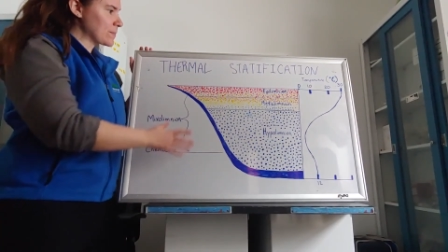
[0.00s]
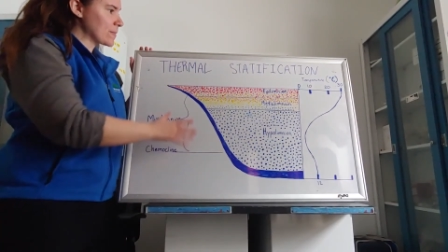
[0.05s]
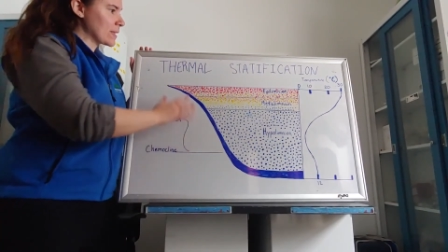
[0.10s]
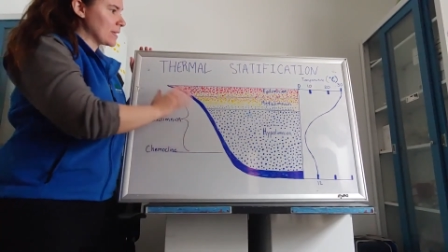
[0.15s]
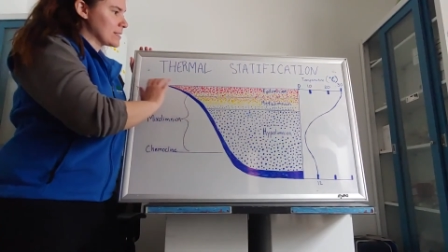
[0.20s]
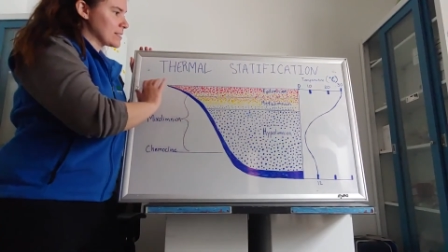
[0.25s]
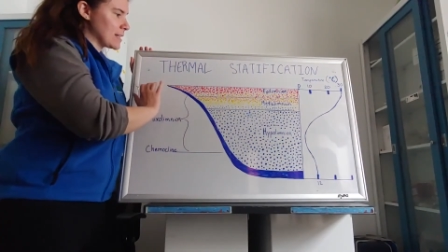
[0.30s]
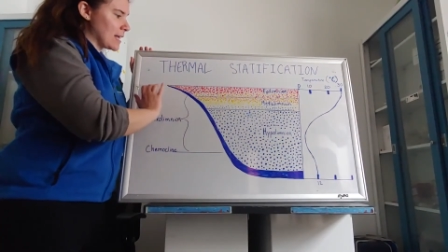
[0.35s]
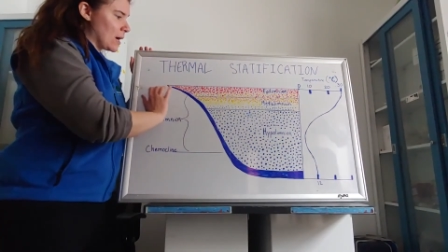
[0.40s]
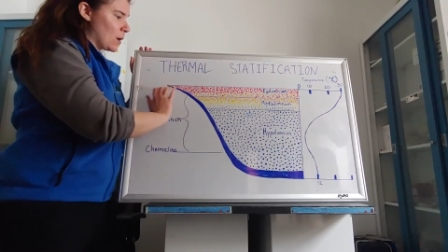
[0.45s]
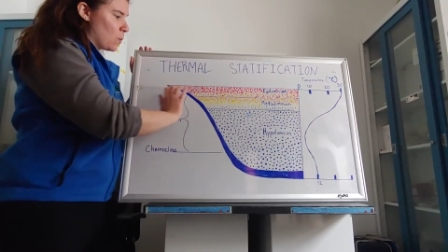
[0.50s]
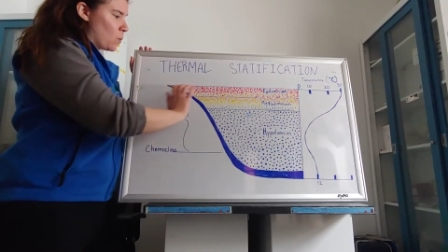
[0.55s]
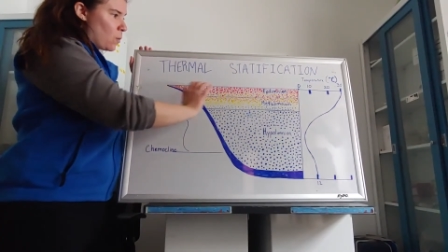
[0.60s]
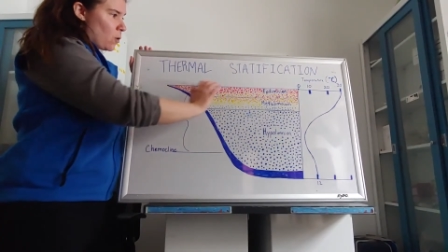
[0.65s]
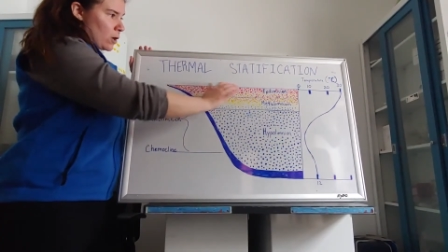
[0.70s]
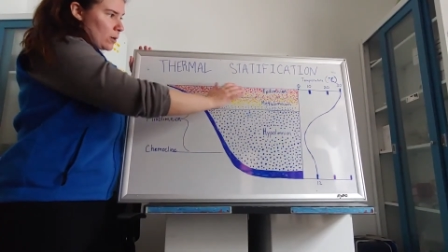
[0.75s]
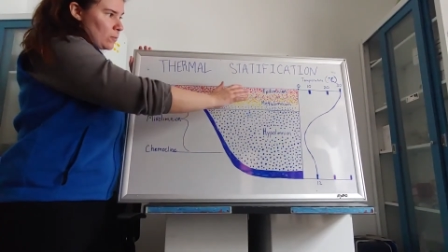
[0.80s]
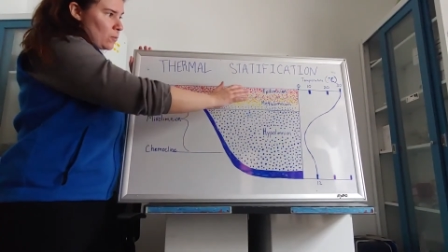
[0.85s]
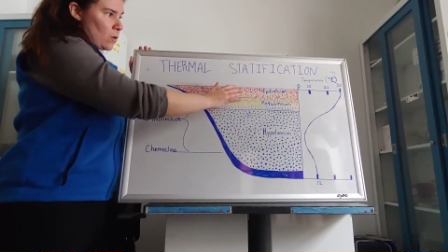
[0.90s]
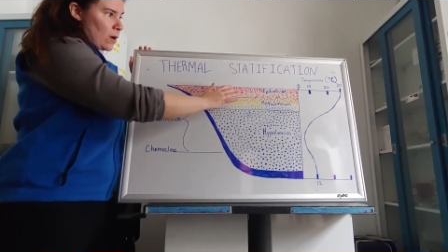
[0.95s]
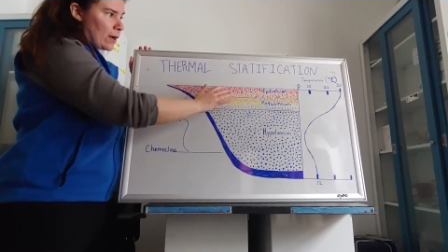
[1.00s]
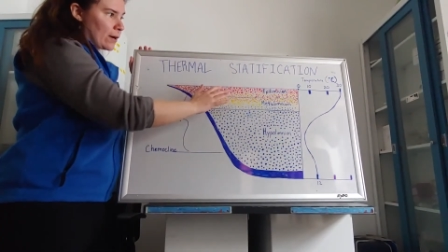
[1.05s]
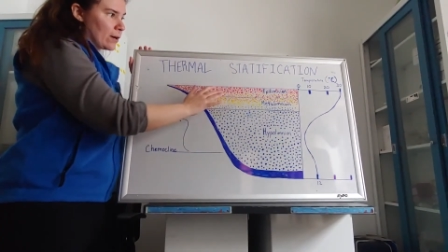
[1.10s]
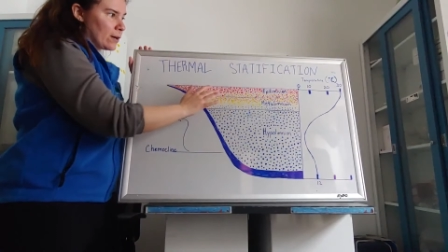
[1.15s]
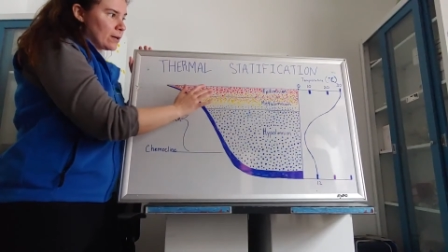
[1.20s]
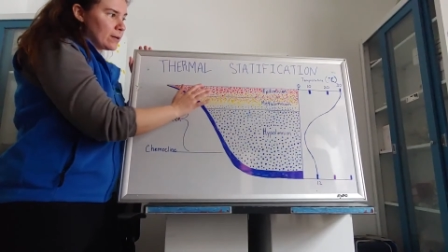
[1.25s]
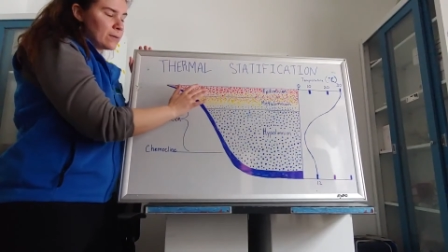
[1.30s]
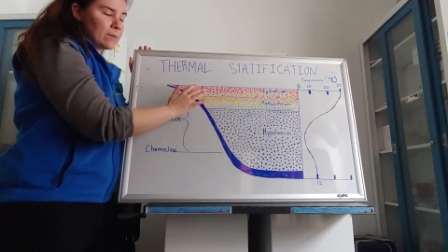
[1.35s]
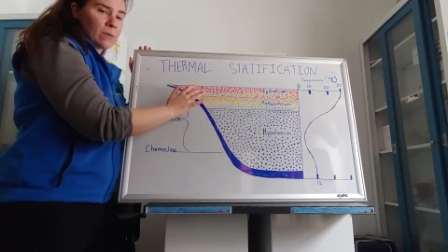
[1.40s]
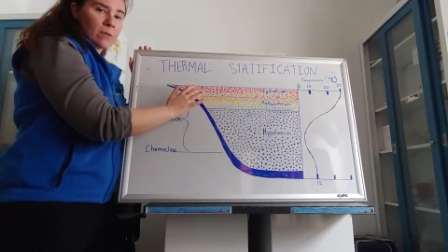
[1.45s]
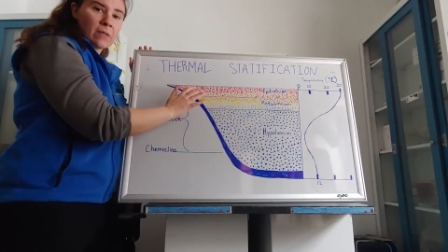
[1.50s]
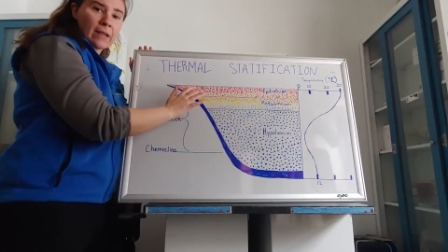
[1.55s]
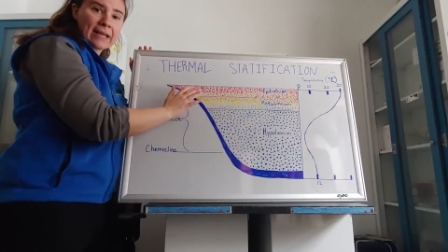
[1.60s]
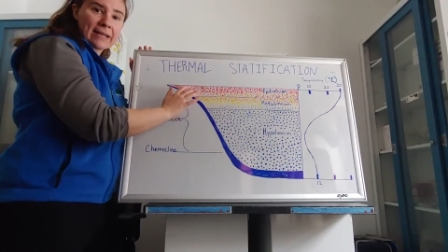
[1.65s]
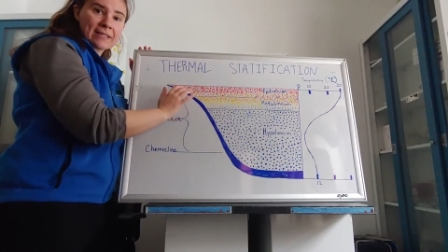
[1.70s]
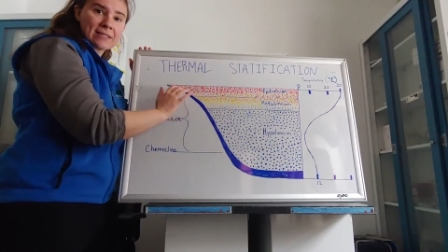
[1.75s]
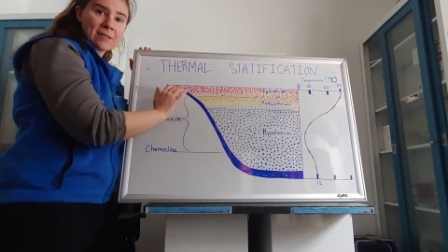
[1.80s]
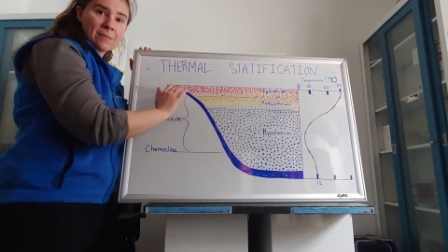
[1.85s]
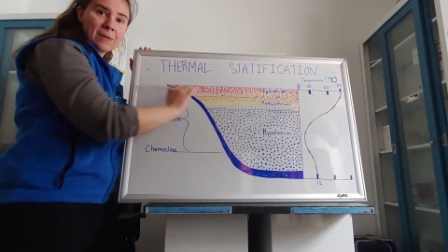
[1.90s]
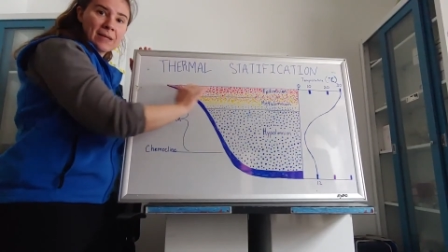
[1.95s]
is that warm water
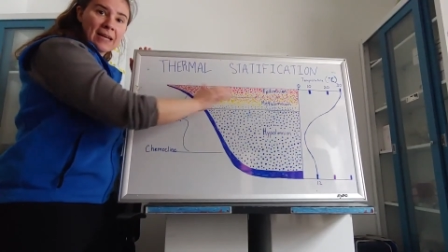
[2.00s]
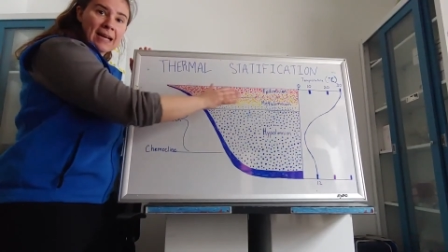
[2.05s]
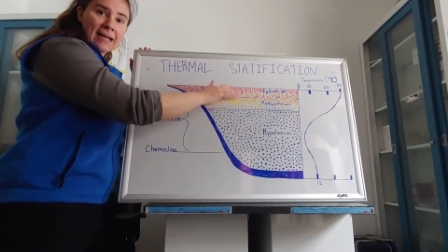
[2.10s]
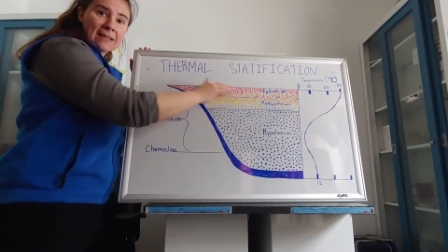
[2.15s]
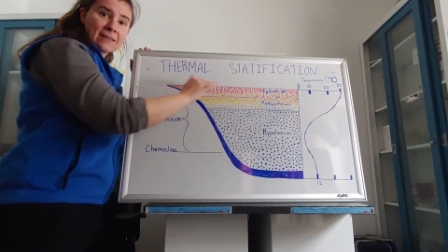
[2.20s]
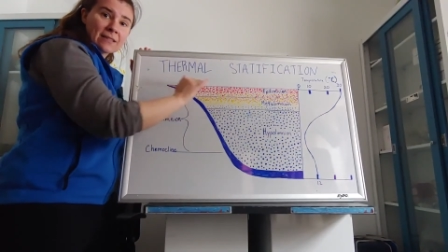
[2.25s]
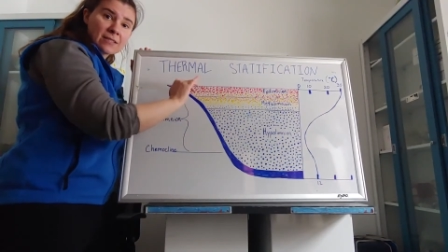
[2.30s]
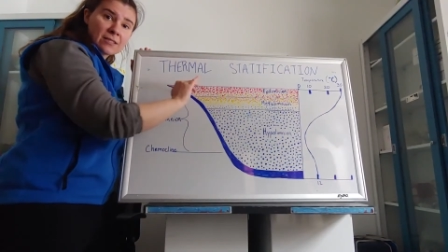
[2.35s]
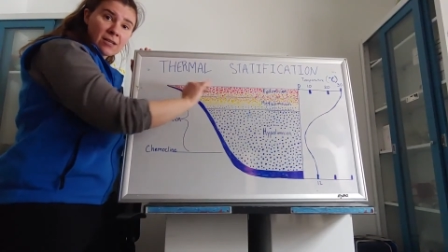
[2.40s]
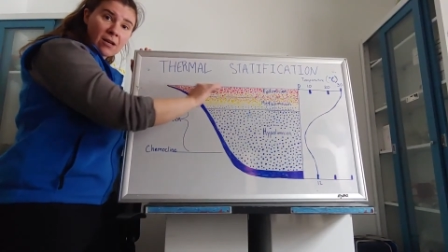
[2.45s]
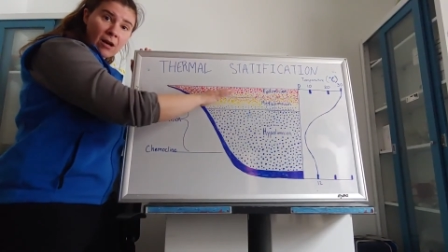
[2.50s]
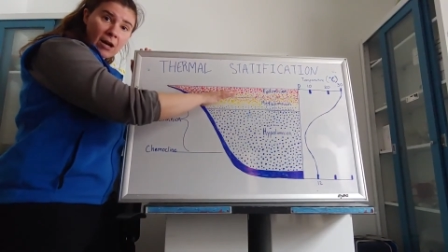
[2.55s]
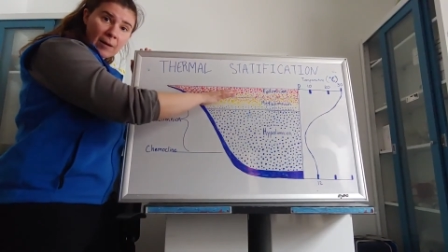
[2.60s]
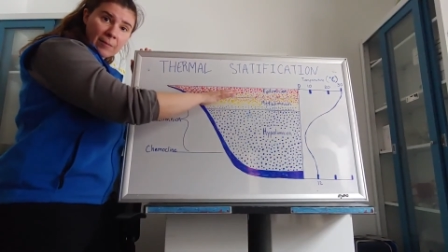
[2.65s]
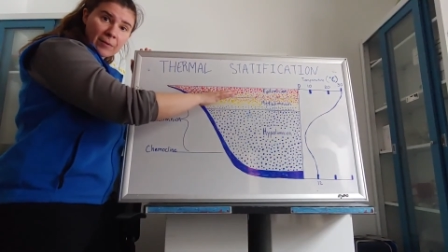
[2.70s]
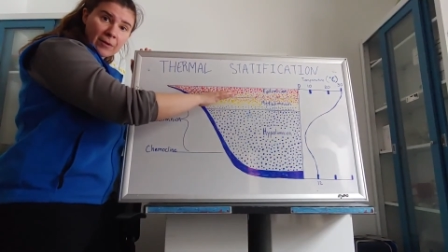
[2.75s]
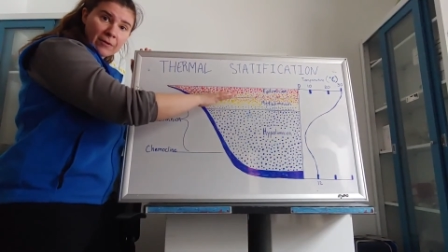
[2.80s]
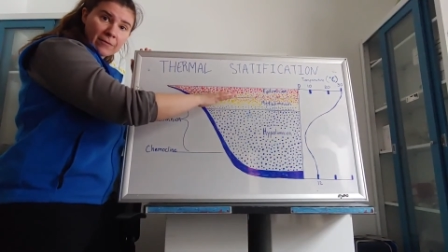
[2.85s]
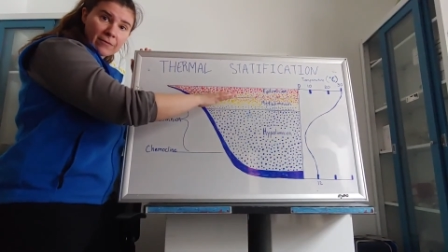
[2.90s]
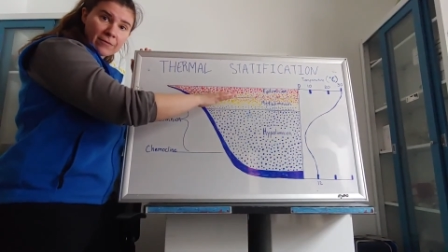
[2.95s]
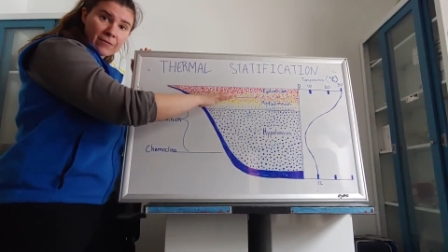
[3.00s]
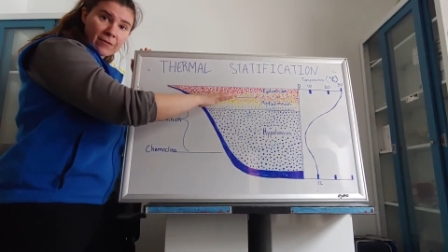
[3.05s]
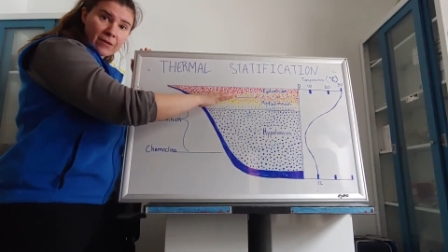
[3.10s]
likes to be at the top of